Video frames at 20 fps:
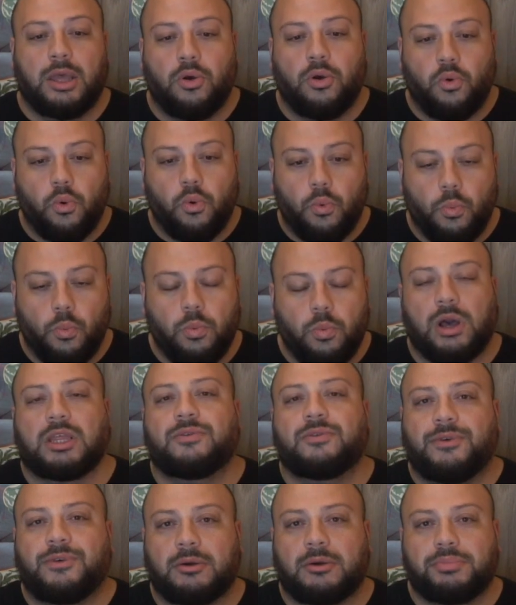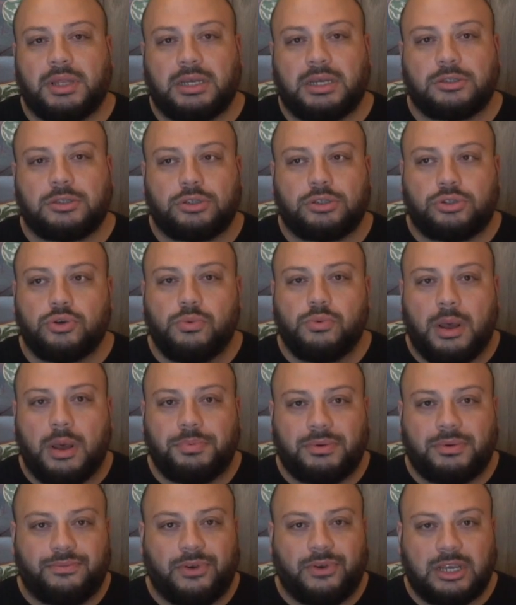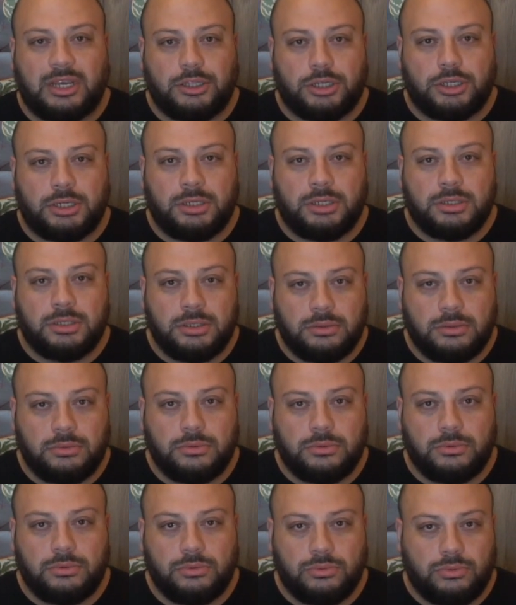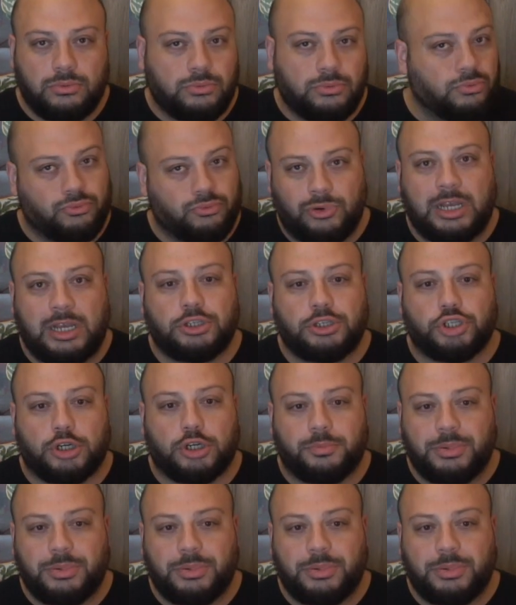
What if I'm playing the 2-weapon fighter ranger?